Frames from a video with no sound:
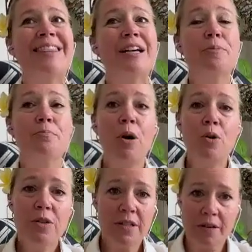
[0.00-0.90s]
I think
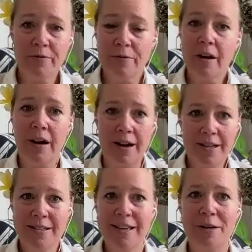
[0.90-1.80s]
most of
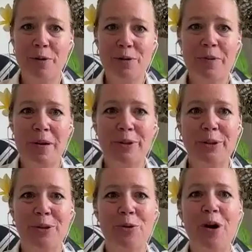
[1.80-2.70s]
us and most people
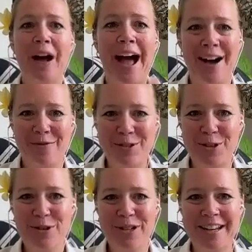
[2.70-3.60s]
who have a
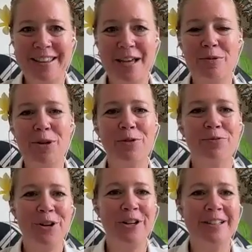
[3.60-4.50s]
story in them
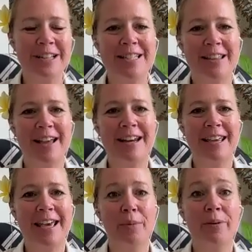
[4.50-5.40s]
don't fall into that
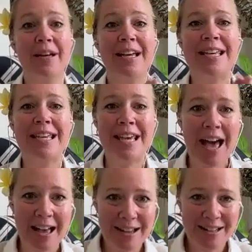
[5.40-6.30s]
camp
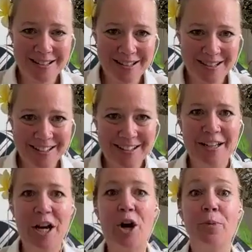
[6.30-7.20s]
yet,
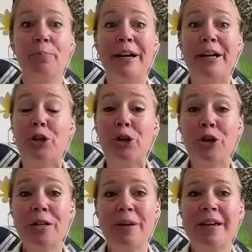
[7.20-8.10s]
but
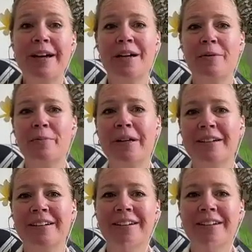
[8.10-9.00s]
could become
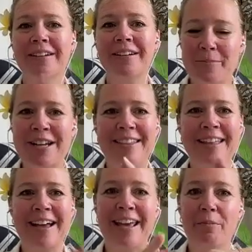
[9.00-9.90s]
someone in
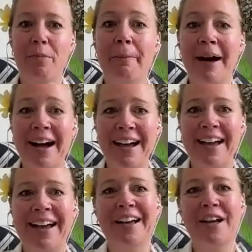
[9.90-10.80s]
that camp
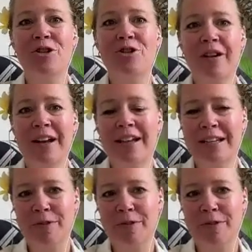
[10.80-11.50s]
by trying a